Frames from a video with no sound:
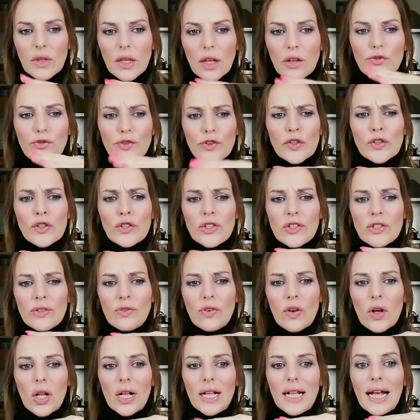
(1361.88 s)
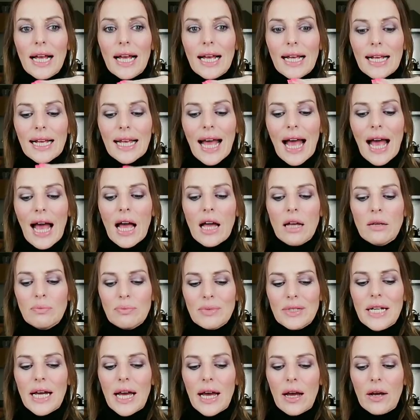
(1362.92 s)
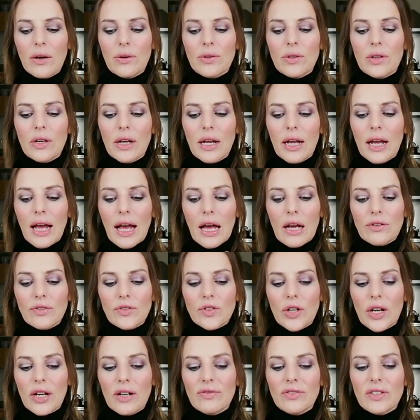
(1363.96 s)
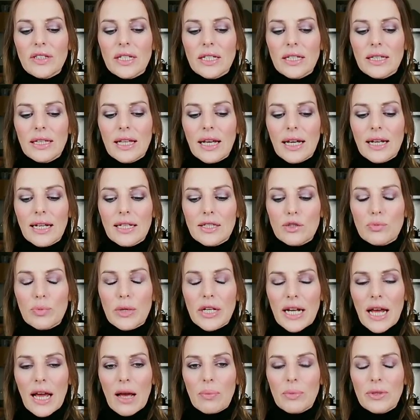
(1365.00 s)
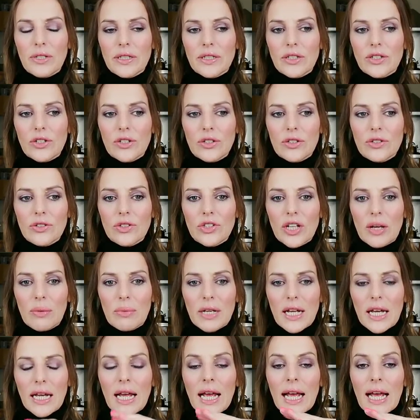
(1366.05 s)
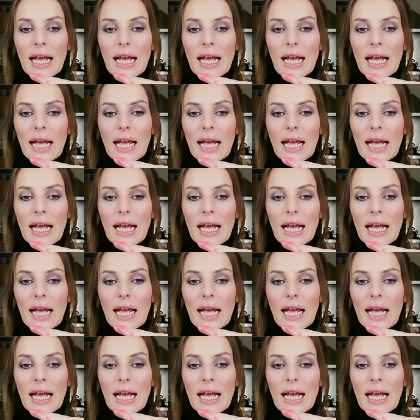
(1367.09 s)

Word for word: first of all, calm down after everything that has been happening to you, Gemini.